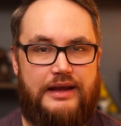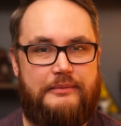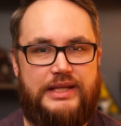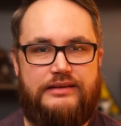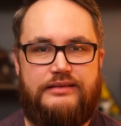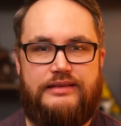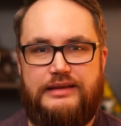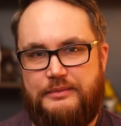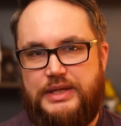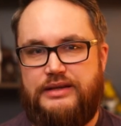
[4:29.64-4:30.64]
I mean,
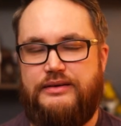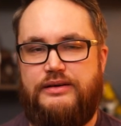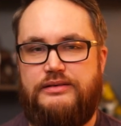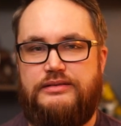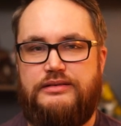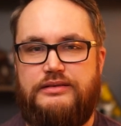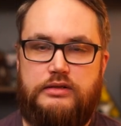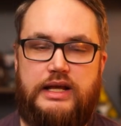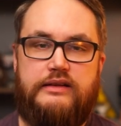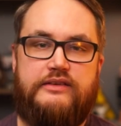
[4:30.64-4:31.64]
the Amico.
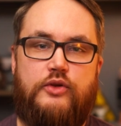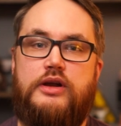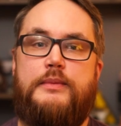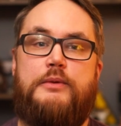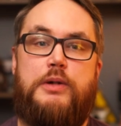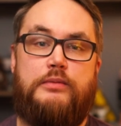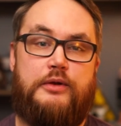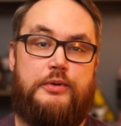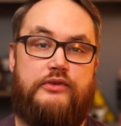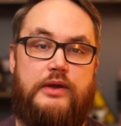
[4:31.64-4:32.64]
Now let's talk about
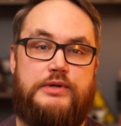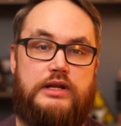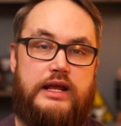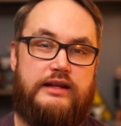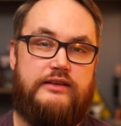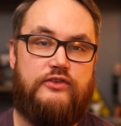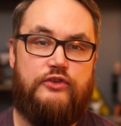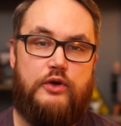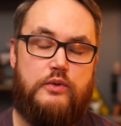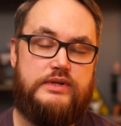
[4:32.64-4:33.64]
public perception, and it's
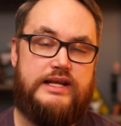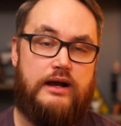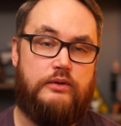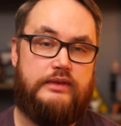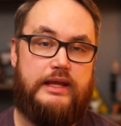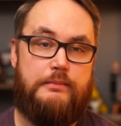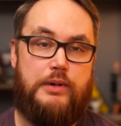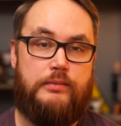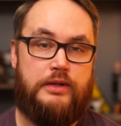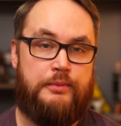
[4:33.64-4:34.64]
no doubt that
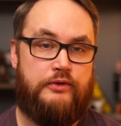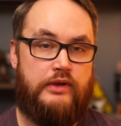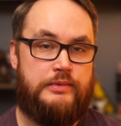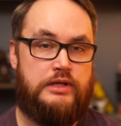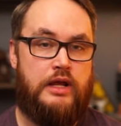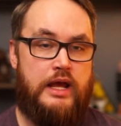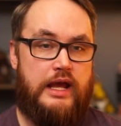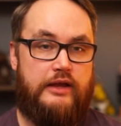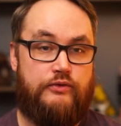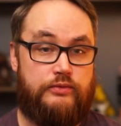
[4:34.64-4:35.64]
public perception
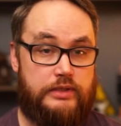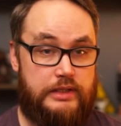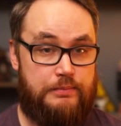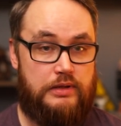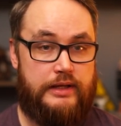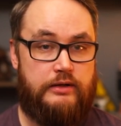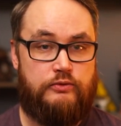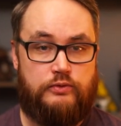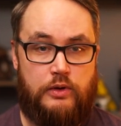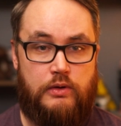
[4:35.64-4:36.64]
has really played a
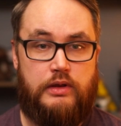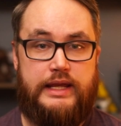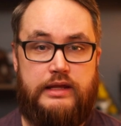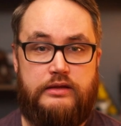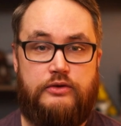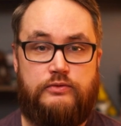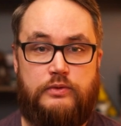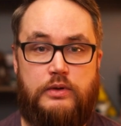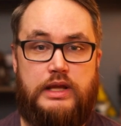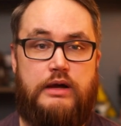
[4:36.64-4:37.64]
role in the
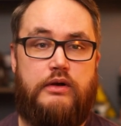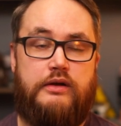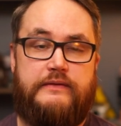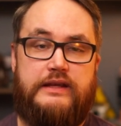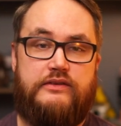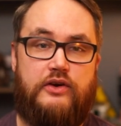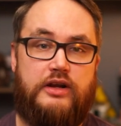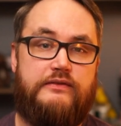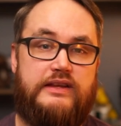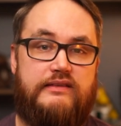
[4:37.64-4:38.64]
rollout of the
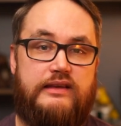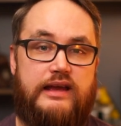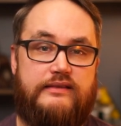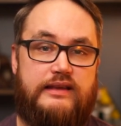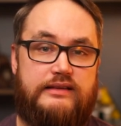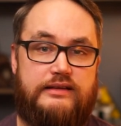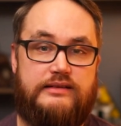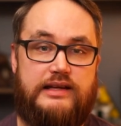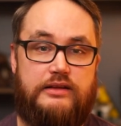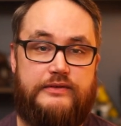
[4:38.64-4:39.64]
Atari VCS and the
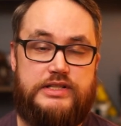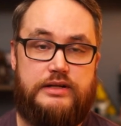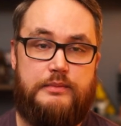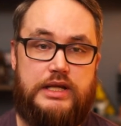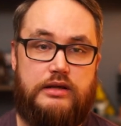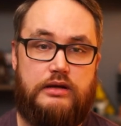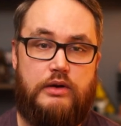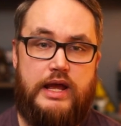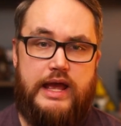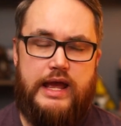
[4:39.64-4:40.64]
Intellivision
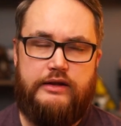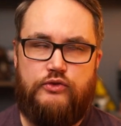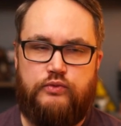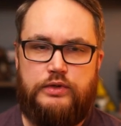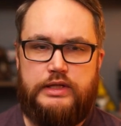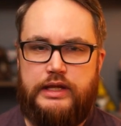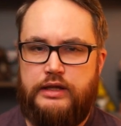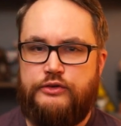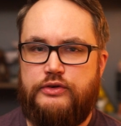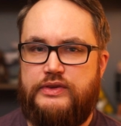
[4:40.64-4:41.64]
Amico, and it's really
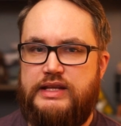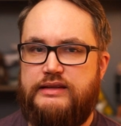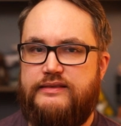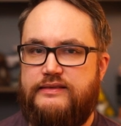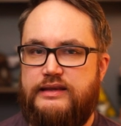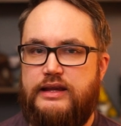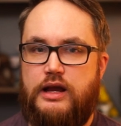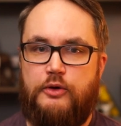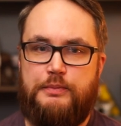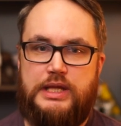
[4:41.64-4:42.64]
interesting to see
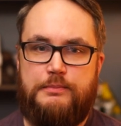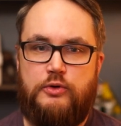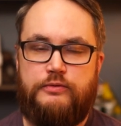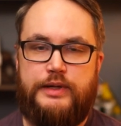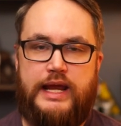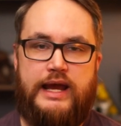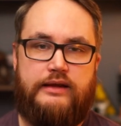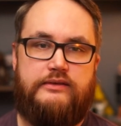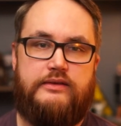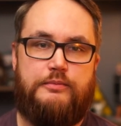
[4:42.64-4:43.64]
how people
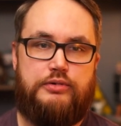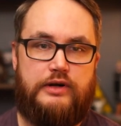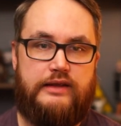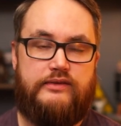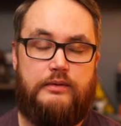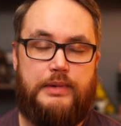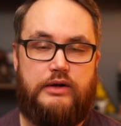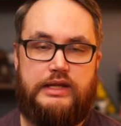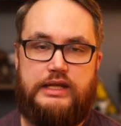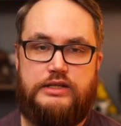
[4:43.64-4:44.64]
react to the press
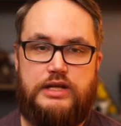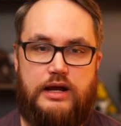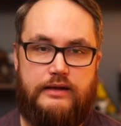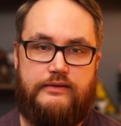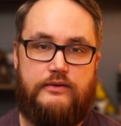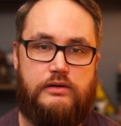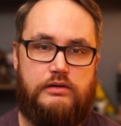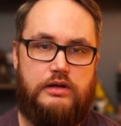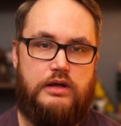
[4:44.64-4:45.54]
about each console.